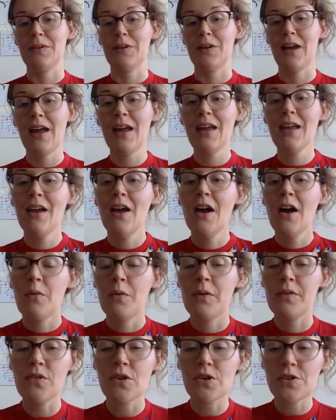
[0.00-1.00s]
Okay,
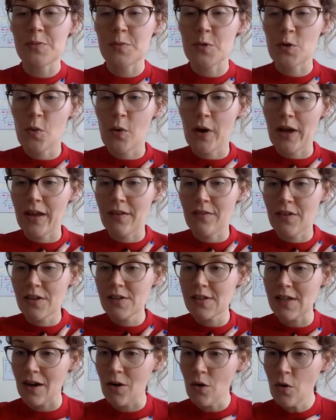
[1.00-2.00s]
we've got some quavers.
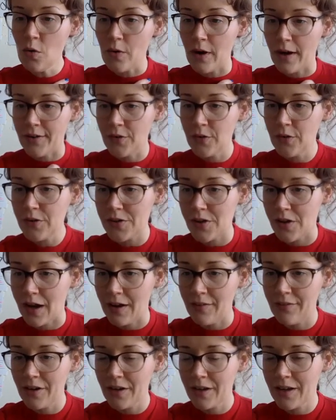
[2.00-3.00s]
Oh, and also
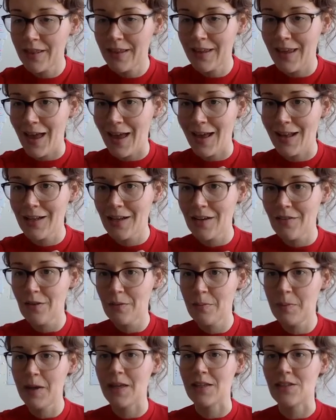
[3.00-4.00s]
have a look at the end of
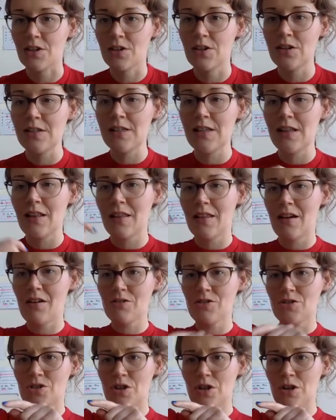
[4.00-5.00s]
the piece. Can you see that there
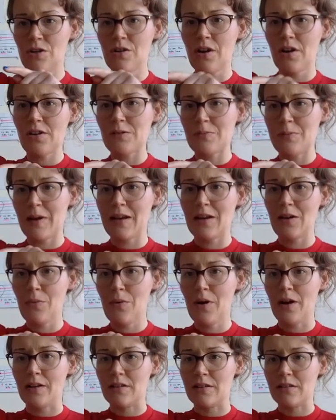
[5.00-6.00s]
are 2 notes played at
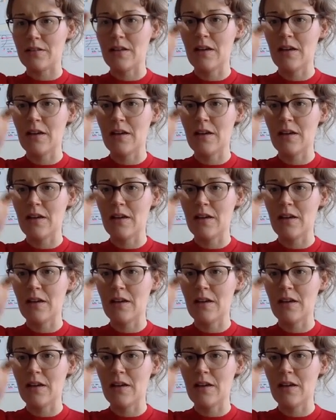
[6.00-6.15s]
once?